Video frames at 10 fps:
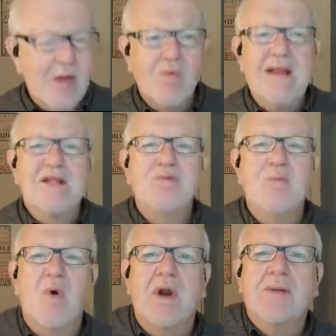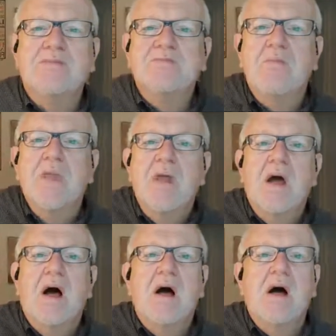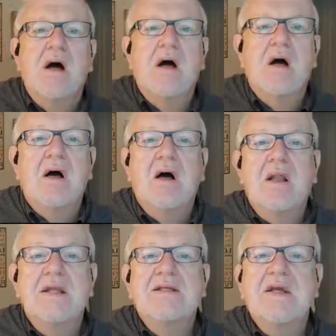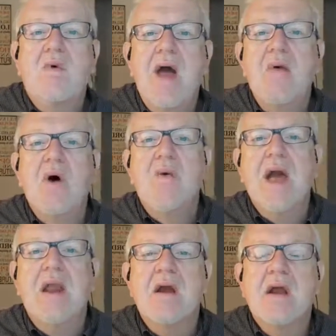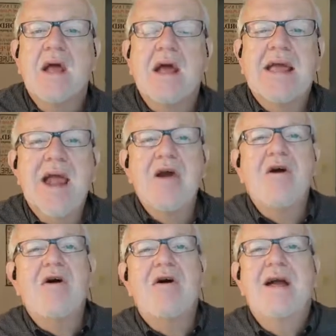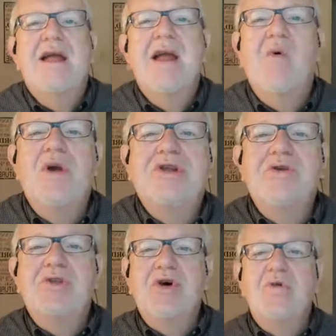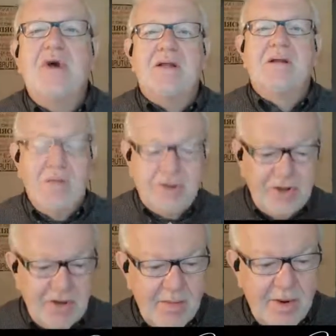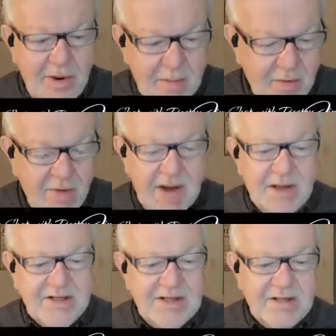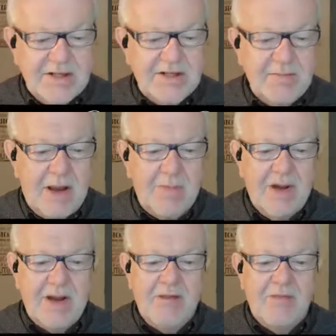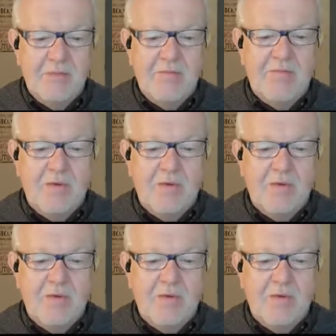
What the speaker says: I read this morning. Let's see. Hey, what do we got here? Carol, what you doing? What you doing? Let me read. This is my buddy from